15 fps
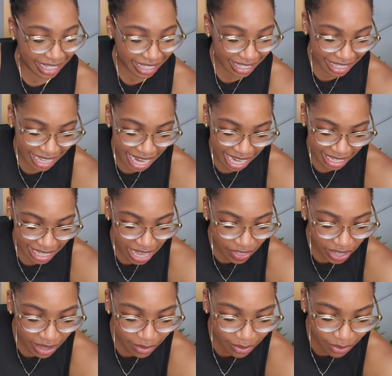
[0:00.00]
yeah, now that
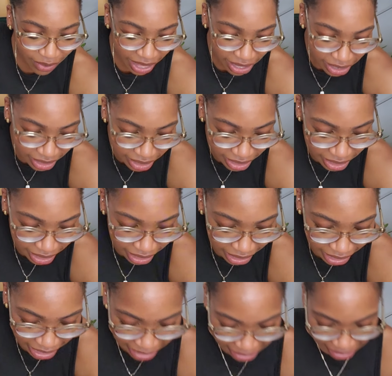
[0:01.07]
I've felt
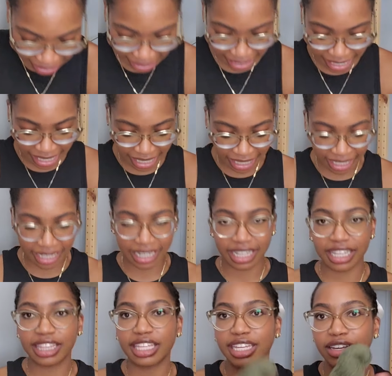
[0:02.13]
and seen
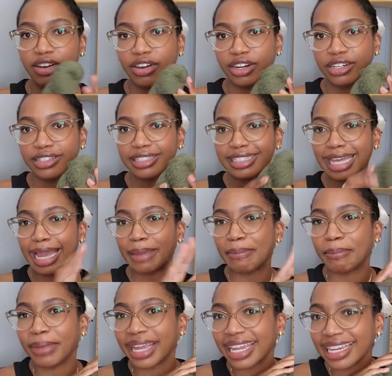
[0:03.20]
the yarns, I
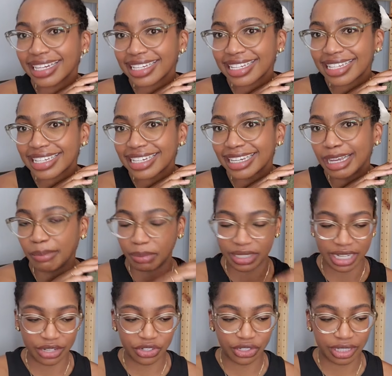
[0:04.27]
might
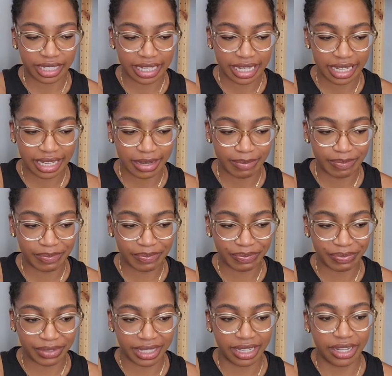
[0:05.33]
potentially
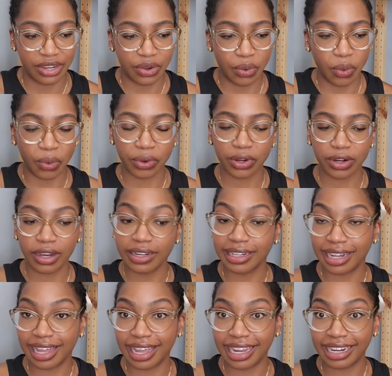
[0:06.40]
order
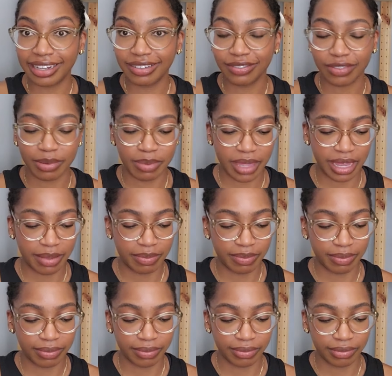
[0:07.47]
online from
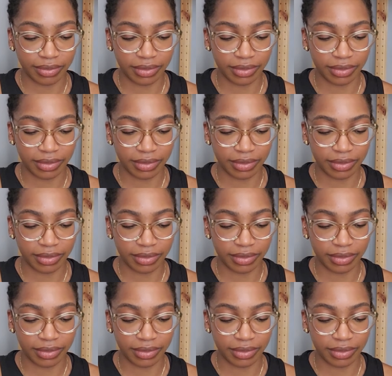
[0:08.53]
them